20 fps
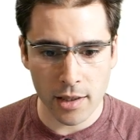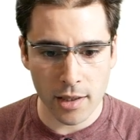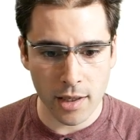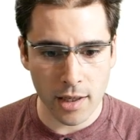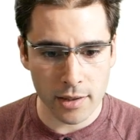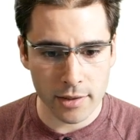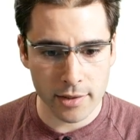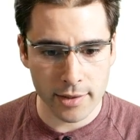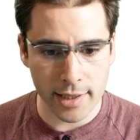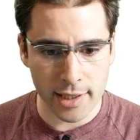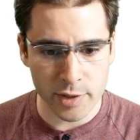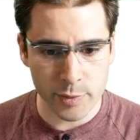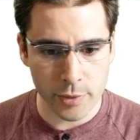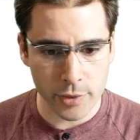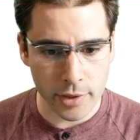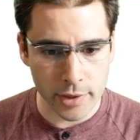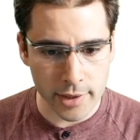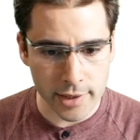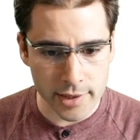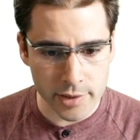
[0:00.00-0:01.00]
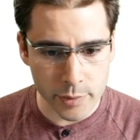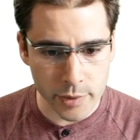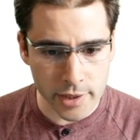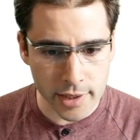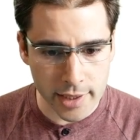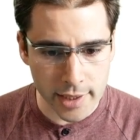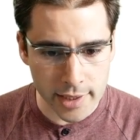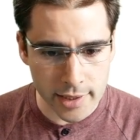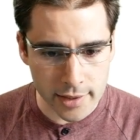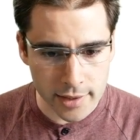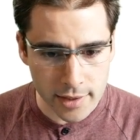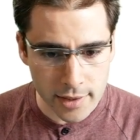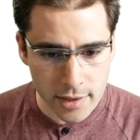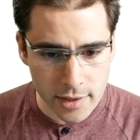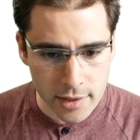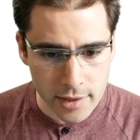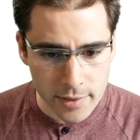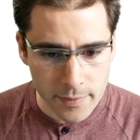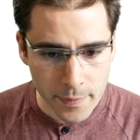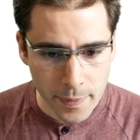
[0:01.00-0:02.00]
Okta dashboard is we need
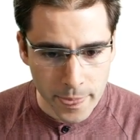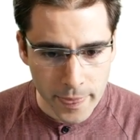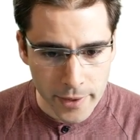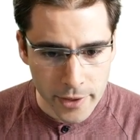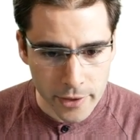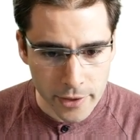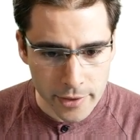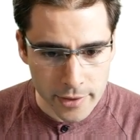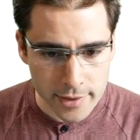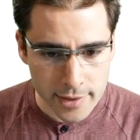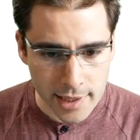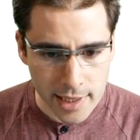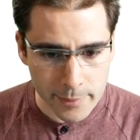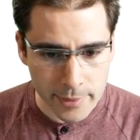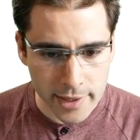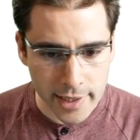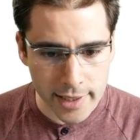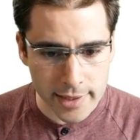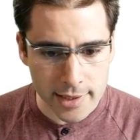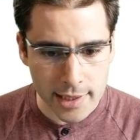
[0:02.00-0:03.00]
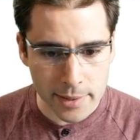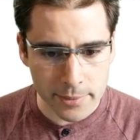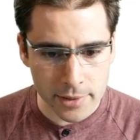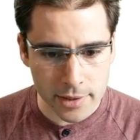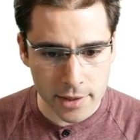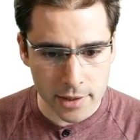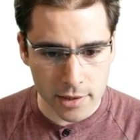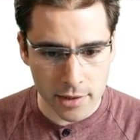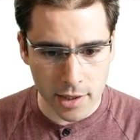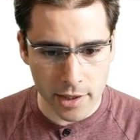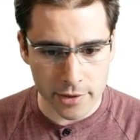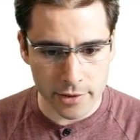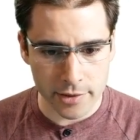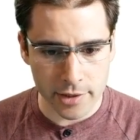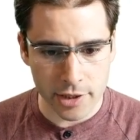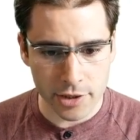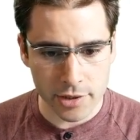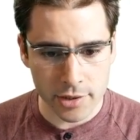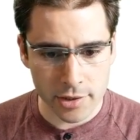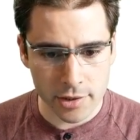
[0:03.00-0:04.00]
Go to this API tab and click
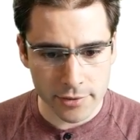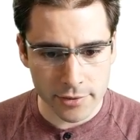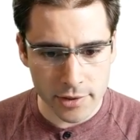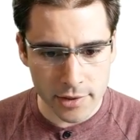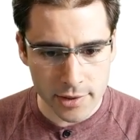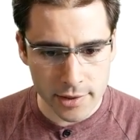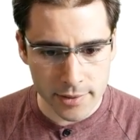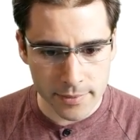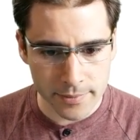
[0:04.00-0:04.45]
Authorization Servers.